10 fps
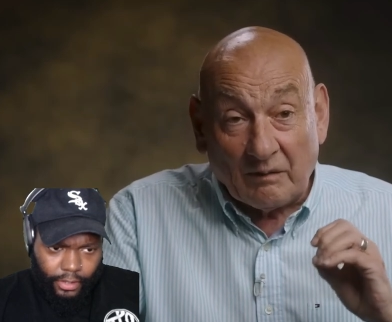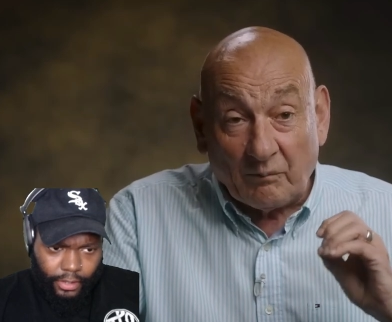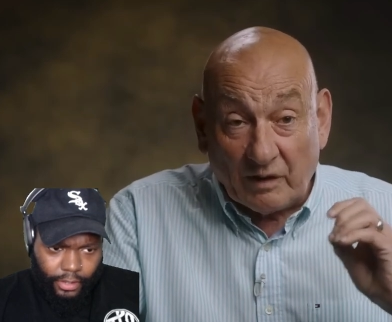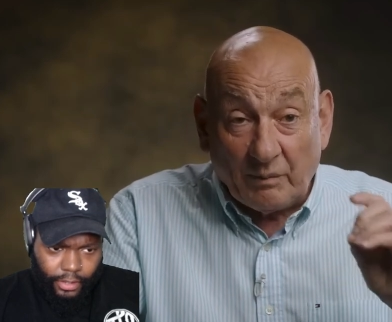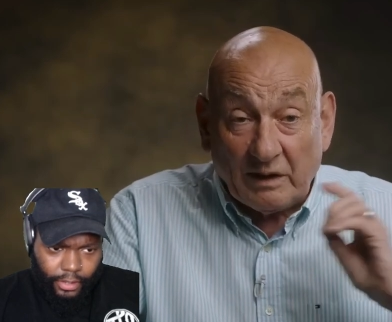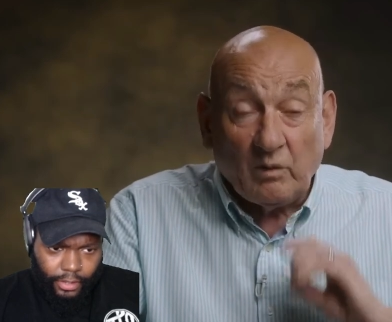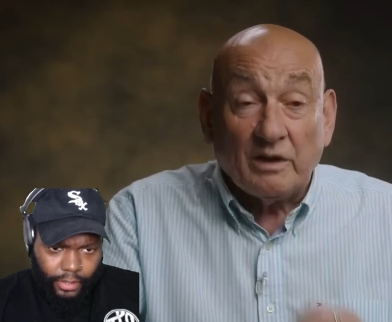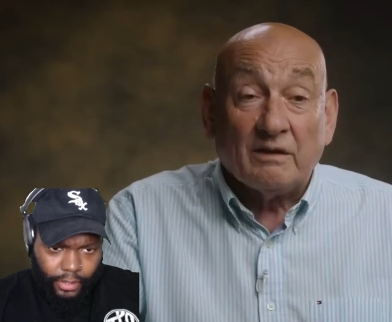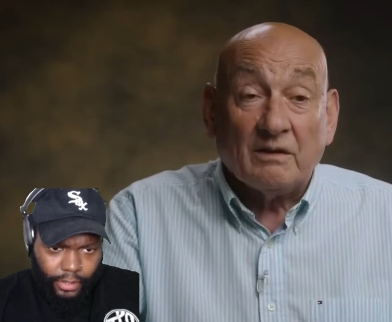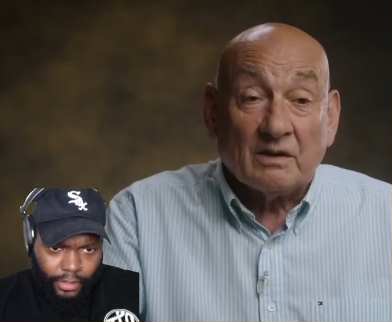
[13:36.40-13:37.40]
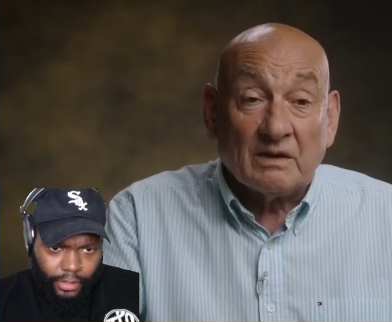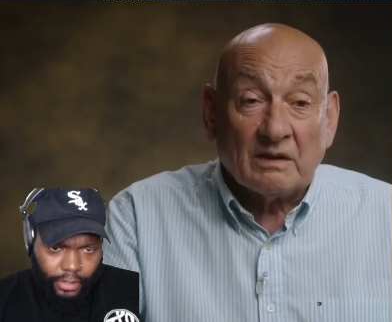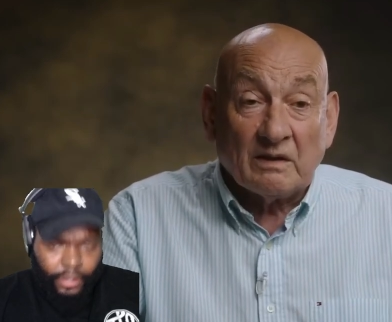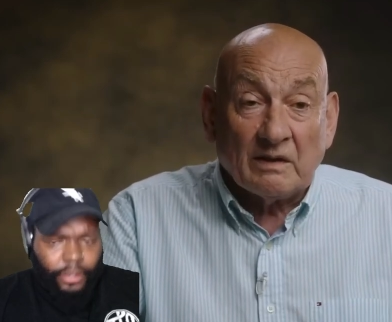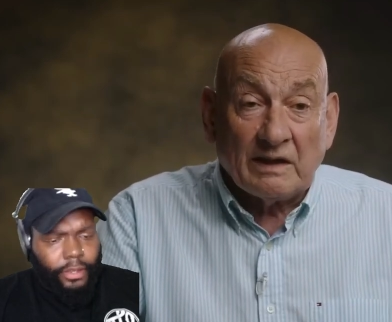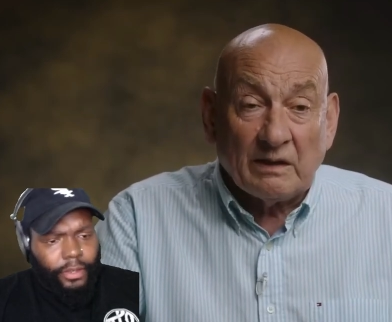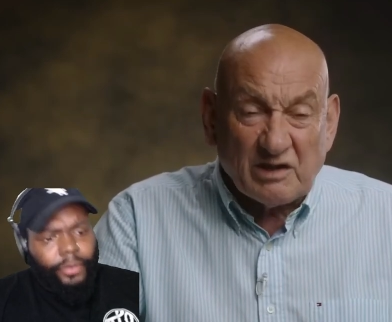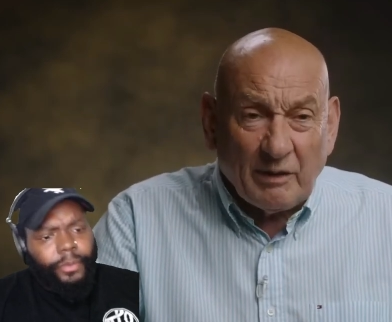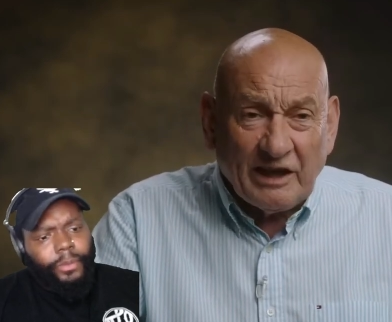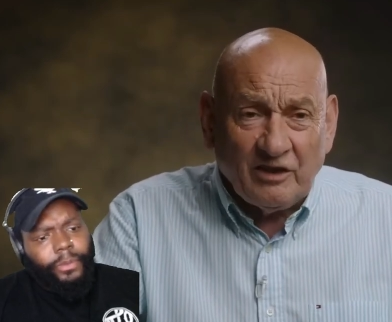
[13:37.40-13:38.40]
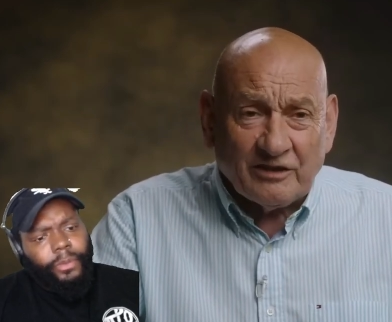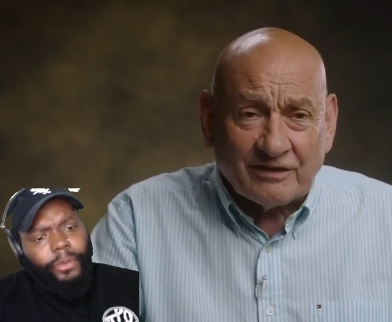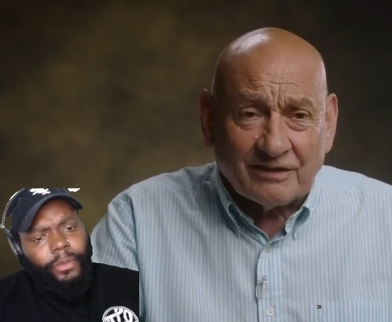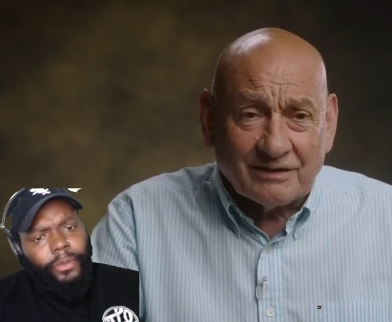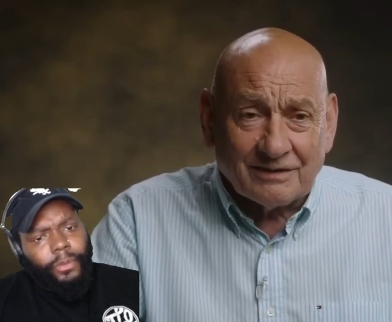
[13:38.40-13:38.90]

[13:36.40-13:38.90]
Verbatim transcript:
Speaker 1: But the big one, there was a manhunt.